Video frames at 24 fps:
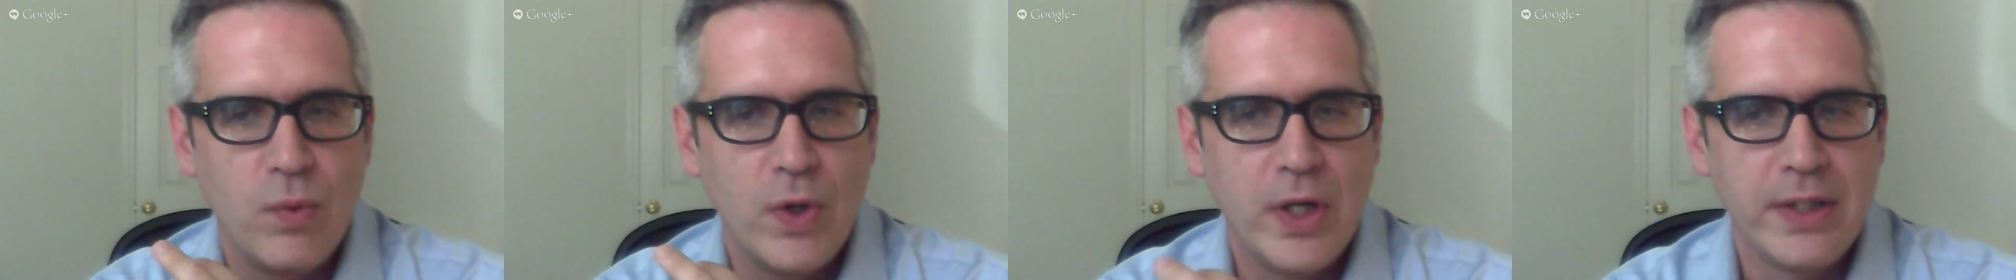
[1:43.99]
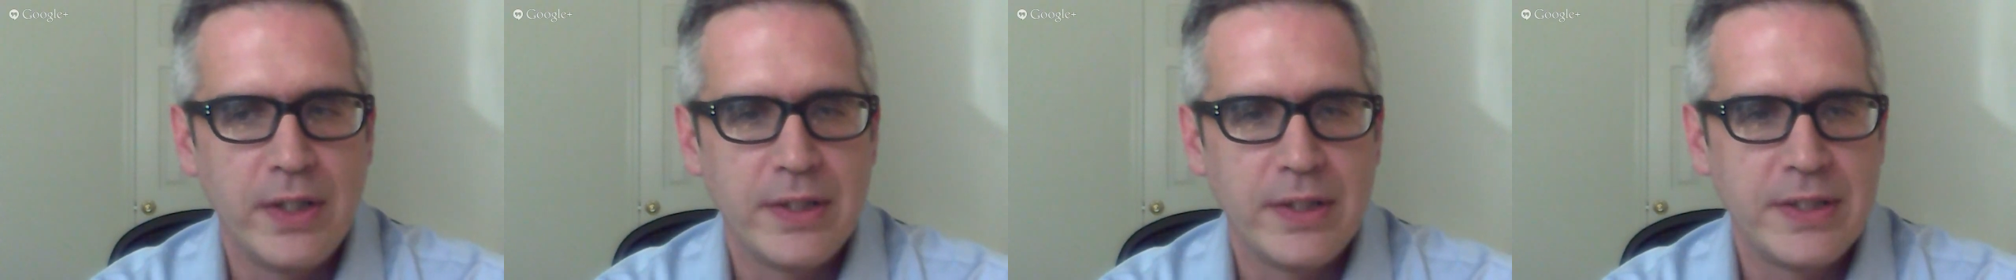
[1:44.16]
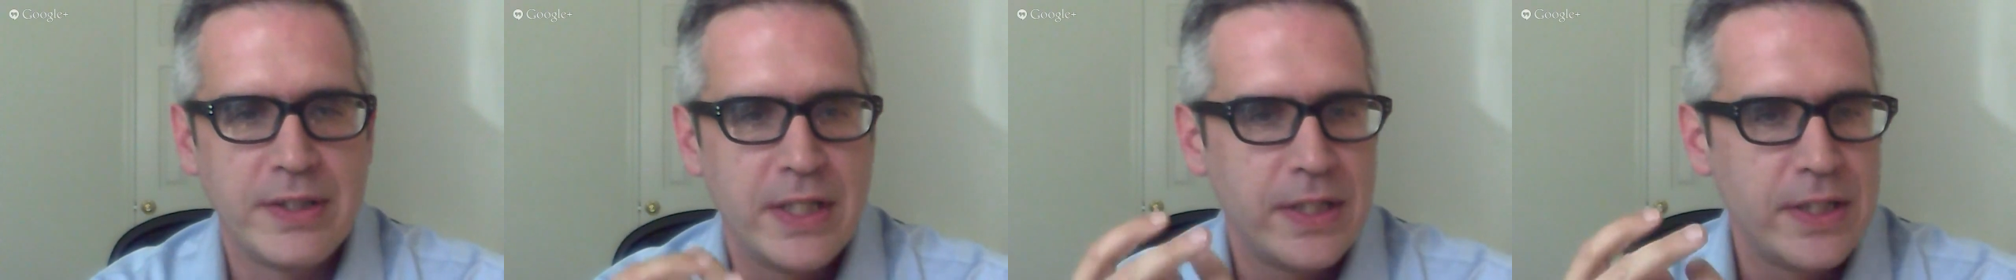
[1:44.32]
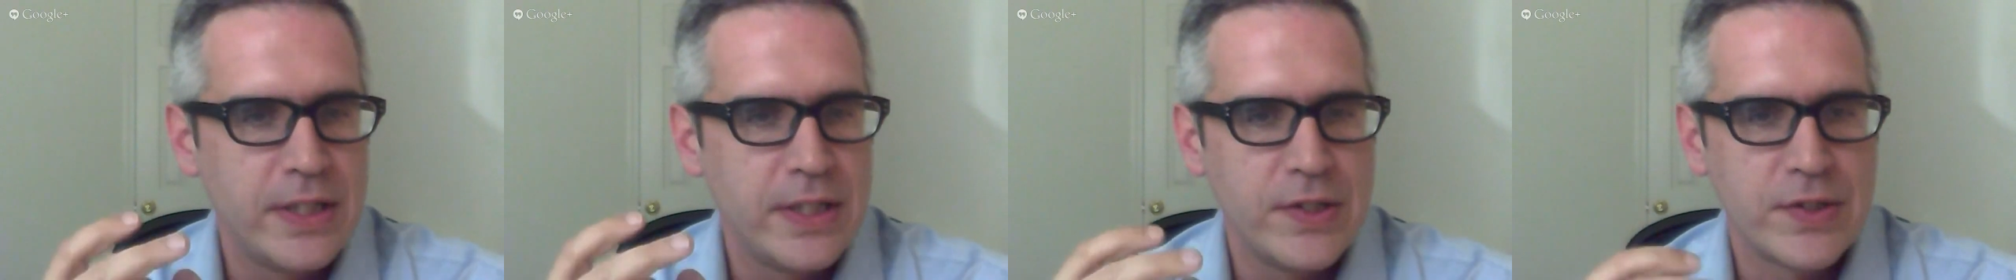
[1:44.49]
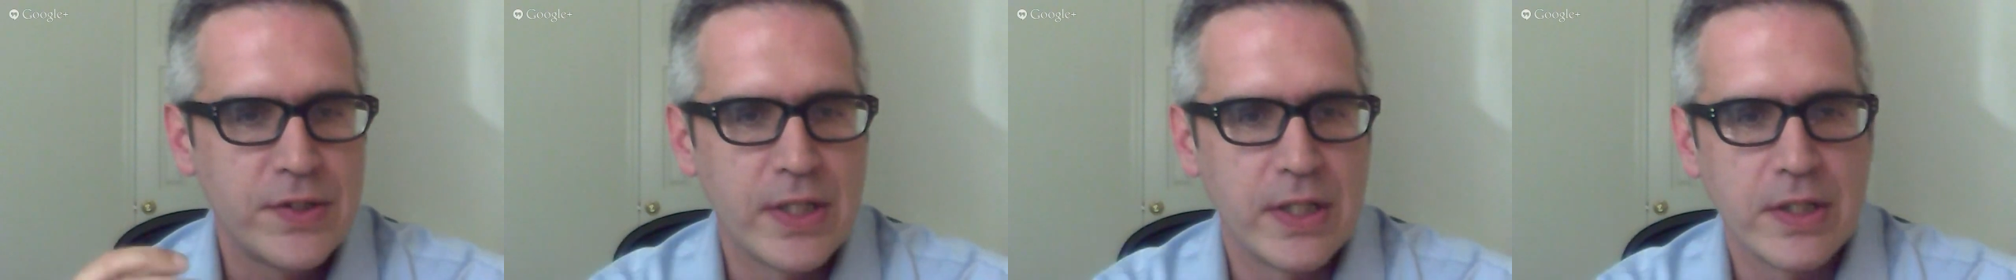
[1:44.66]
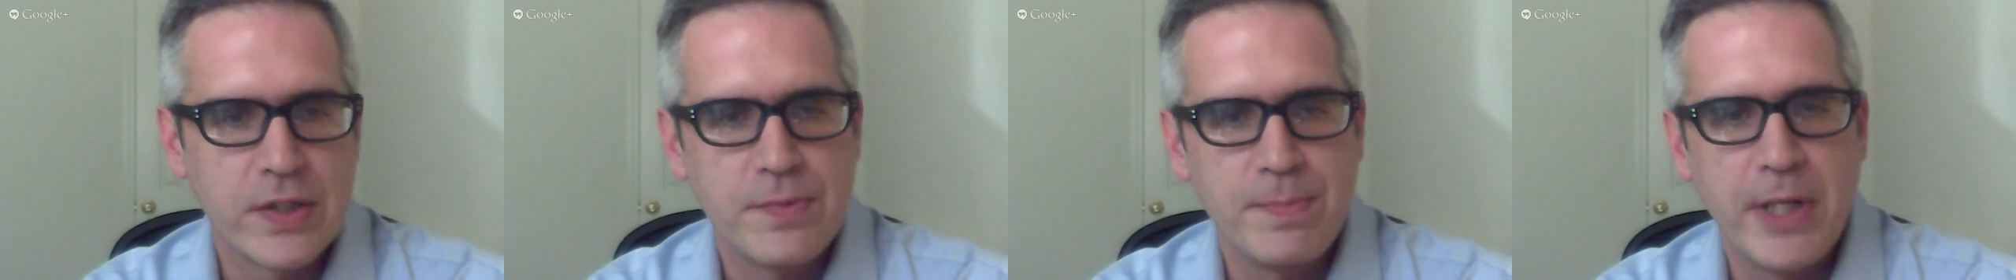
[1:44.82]
what
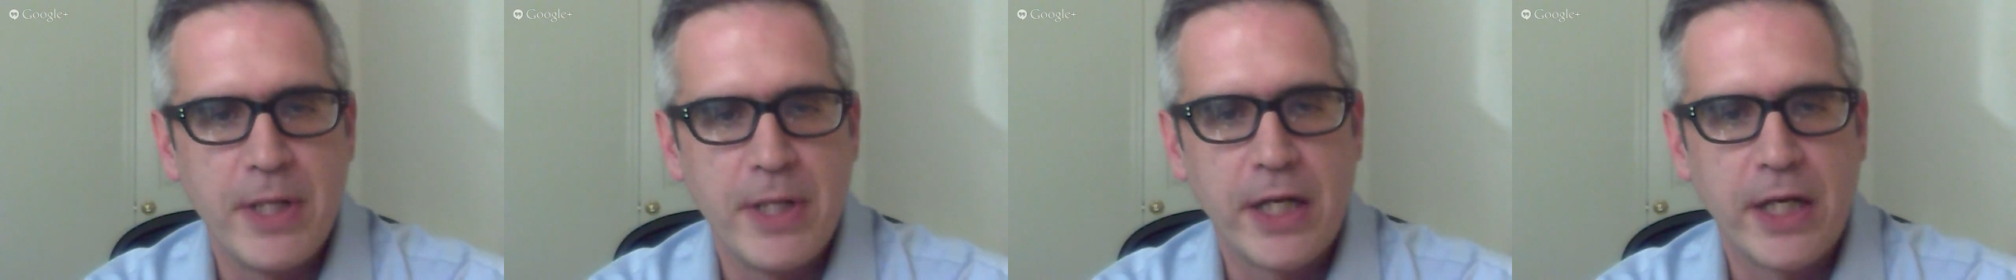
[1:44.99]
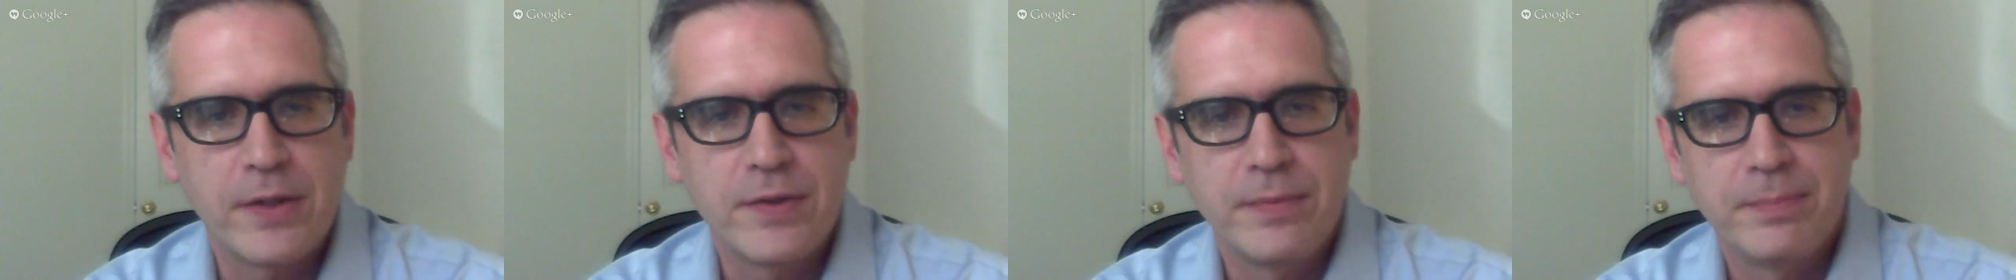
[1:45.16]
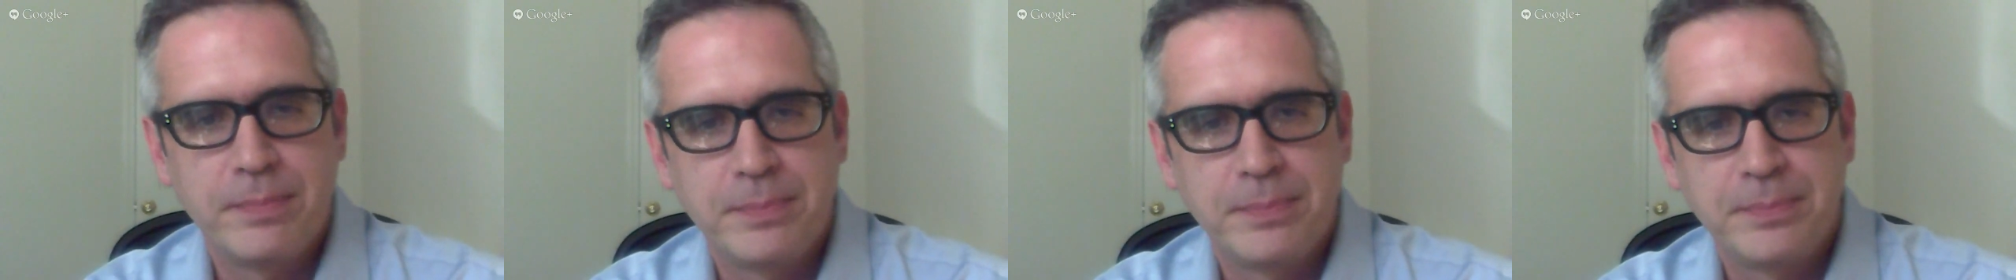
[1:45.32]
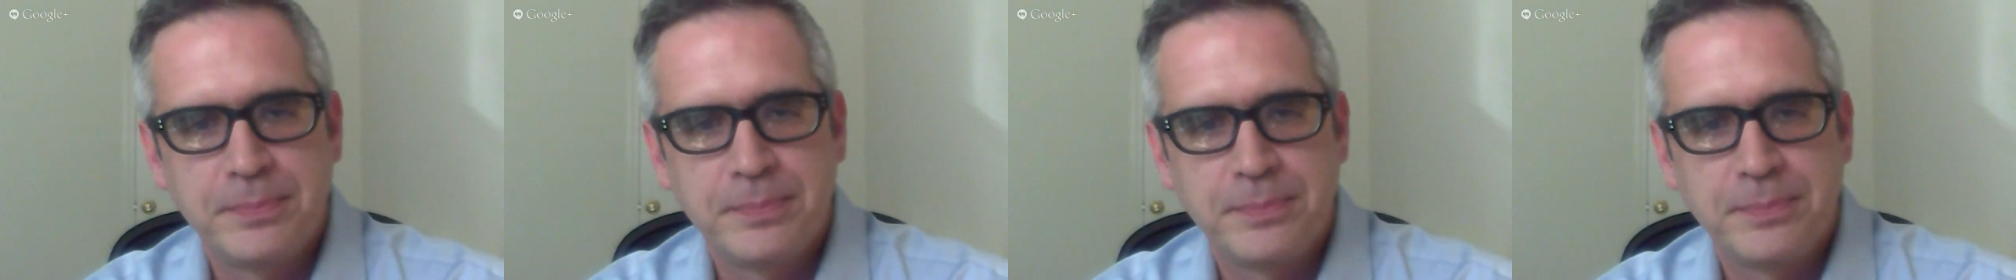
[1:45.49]
attendees can expect?